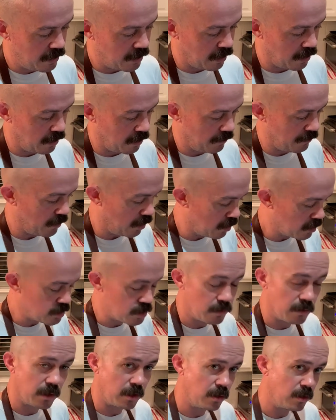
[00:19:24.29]
Um,
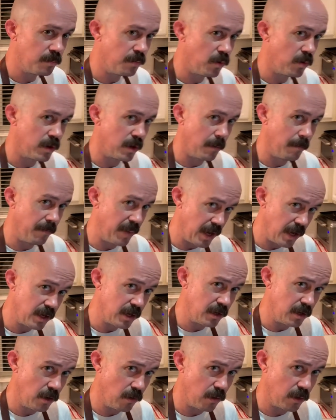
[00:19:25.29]
also, a good point on
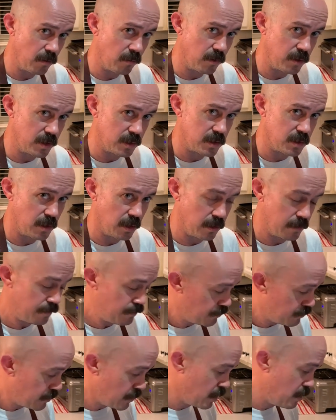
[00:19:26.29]
bacon, knowing when it's
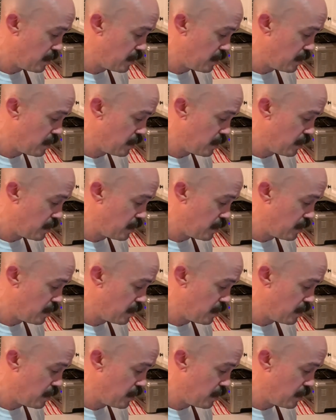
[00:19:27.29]
done.